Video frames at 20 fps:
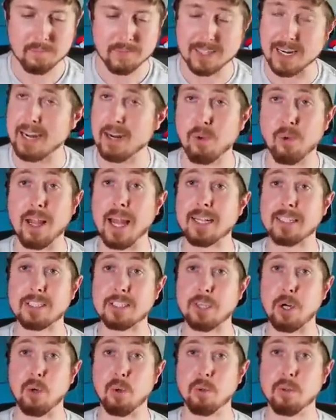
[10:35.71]
And I don't like the
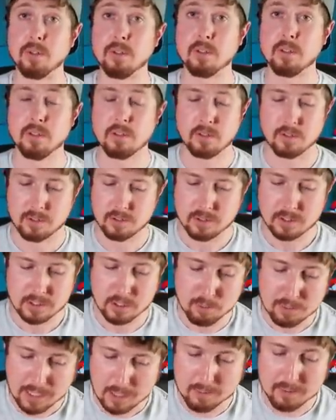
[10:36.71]
cold.
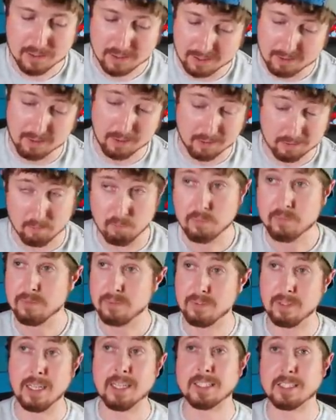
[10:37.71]
Sometimes,
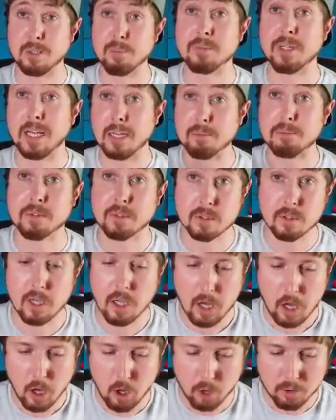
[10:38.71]
not sometimes,
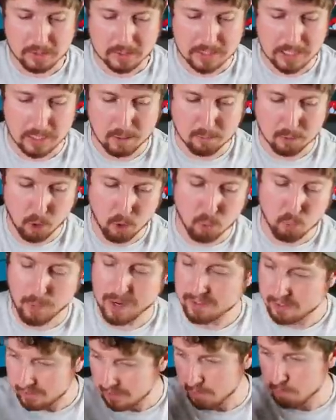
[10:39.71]
all the time. Cold
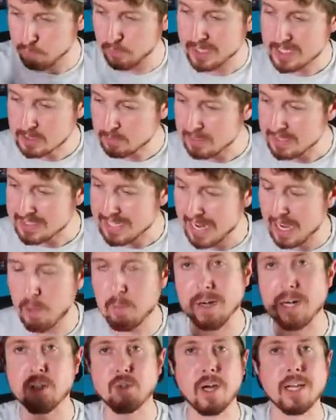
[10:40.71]
weather, it brings me
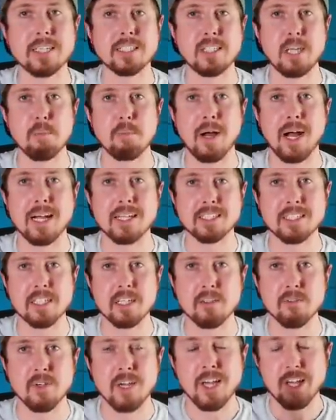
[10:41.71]
down, but I try to stay
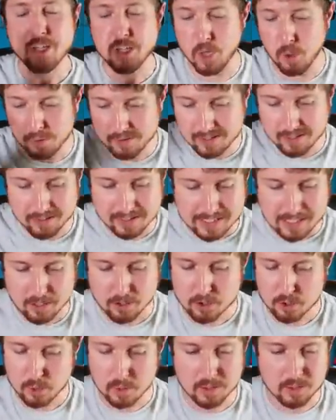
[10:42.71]
positive, knowing that I'll
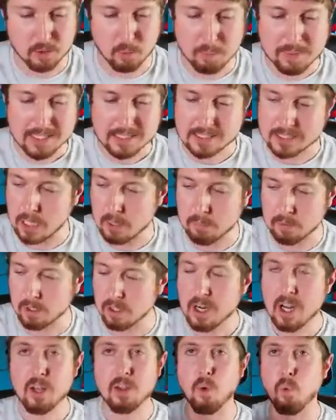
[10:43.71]
get through it. There'll be
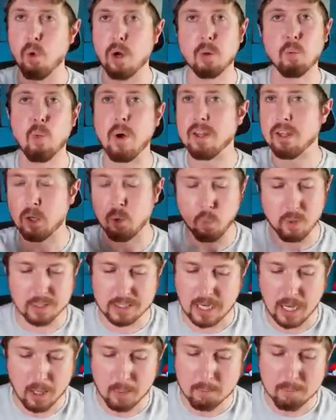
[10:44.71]
summer. The warm weather will
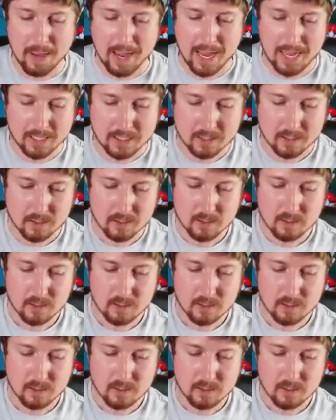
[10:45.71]
come back.